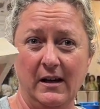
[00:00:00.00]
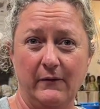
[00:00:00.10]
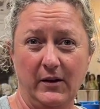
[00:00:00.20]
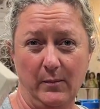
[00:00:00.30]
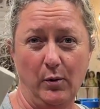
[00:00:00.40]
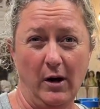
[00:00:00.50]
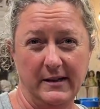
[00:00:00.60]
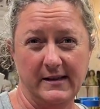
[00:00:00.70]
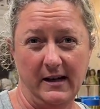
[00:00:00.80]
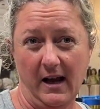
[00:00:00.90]
for the
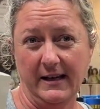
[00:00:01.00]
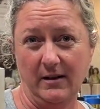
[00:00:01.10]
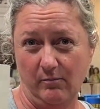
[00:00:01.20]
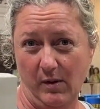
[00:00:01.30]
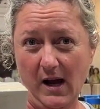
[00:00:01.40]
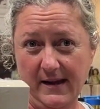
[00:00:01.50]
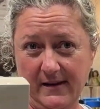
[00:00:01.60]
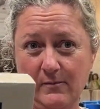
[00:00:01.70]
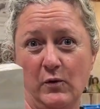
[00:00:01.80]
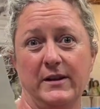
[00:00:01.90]
price that I can buy
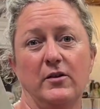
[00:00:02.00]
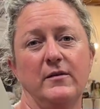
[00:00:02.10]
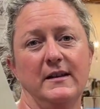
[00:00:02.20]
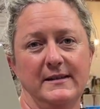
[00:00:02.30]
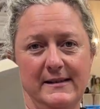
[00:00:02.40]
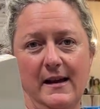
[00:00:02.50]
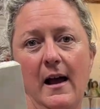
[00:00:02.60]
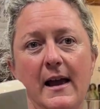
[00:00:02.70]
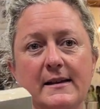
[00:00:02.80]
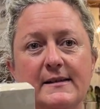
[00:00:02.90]
them when they're this
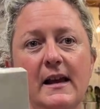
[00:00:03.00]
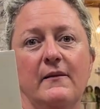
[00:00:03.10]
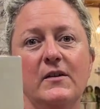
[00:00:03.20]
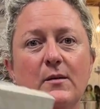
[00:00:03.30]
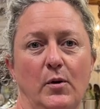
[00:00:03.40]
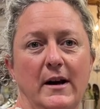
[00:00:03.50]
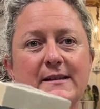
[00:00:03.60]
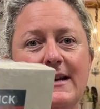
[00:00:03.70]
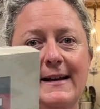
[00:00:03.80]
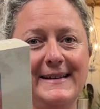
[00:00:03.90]
size and for the price
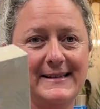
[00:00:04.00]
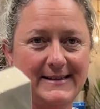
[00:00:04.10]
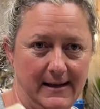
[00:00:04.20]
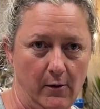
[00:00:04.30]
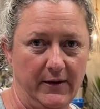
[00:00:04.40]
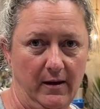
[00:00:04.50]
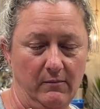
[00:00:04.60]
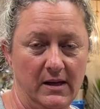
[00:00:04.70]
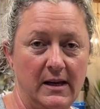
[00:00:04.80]
that I can sell them.